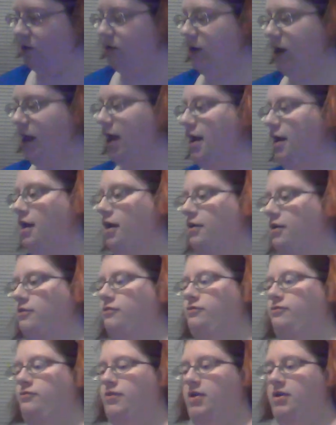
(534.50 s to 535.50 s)
Okay,
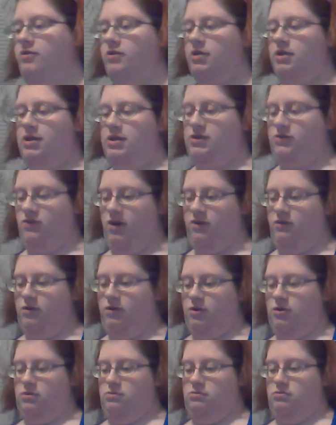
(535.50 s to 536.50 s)
favorite, least
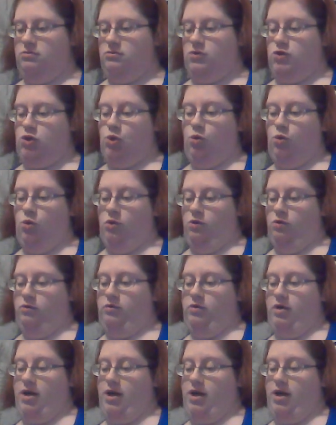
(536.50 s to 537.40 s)
favorite tool.